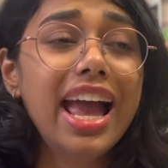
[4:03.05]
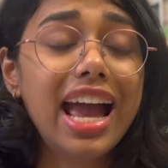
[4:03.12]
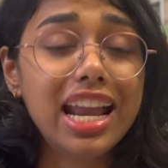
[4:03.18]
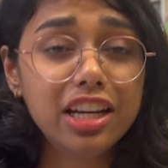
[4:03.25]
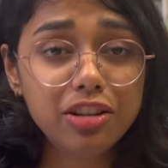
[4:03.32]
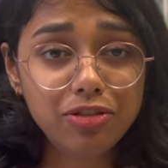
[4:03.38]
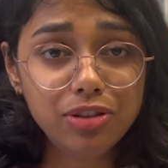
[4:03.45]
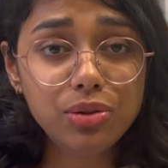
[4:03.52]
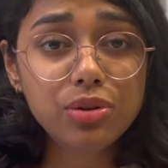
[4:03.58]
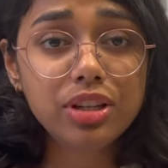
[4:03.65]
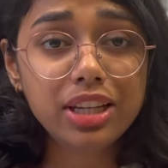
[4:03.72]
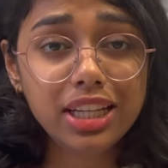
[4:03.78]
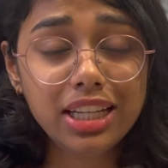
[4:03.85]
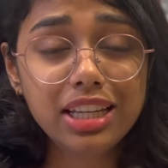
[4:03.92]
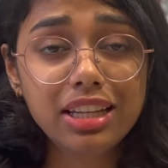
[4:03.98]
And if you
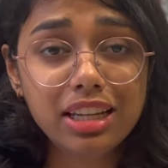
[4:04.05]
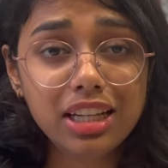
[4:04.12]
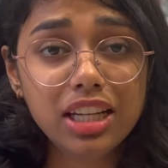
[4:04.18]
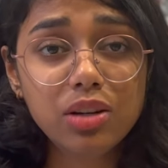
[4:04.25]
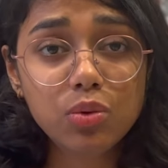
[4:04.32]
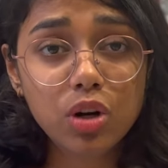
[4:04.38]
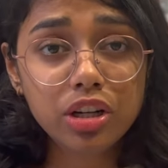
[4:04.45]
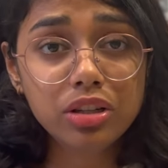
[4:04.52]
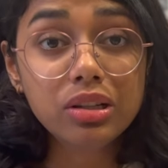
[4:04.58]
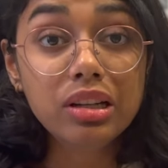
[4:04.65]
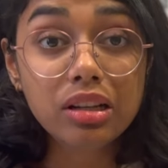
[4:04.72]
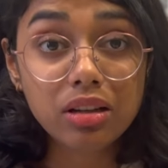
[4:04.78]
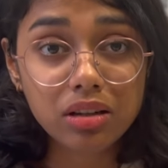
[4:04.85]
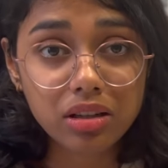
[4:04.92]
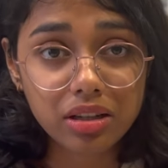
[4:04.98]
really, really want to
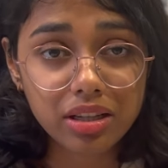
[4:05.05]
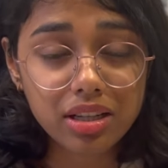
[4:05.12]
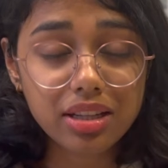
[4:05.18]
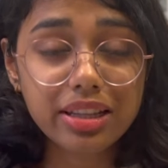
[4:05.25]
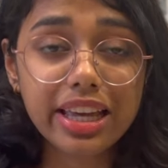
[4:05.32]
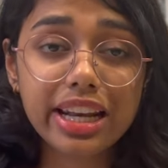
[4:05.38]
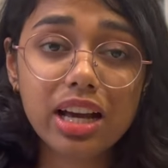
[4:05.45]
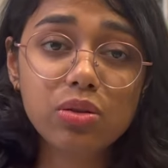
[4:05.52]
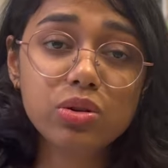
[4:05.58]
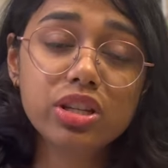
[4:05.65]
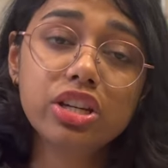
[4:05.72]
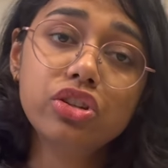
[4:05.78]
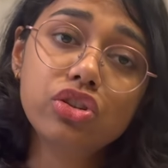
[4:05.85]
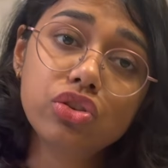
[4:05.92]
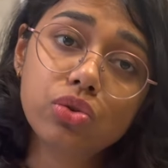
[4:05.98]
learn, then I would
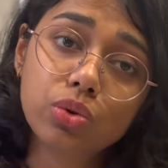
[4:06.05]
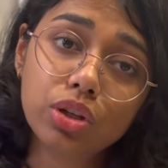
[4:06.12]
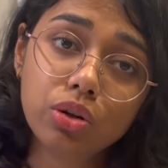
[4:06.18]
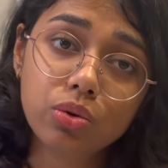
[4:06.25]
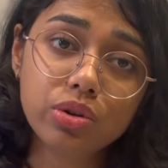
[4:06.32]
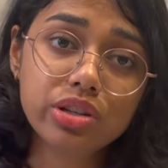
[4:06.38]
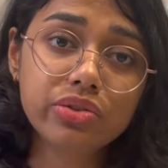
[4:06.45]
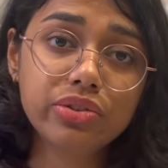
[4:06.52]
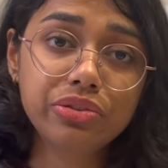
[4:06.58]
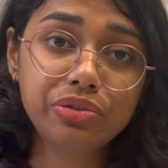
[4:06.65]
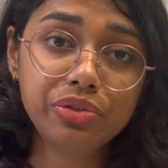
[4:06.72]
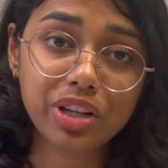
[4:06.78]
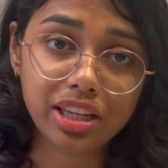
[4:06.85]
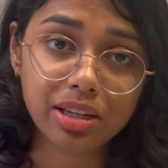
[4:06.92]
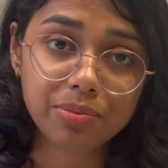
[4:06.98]
say just do the course for
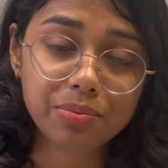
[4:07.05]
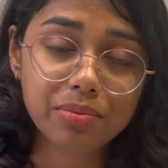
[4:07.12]
free.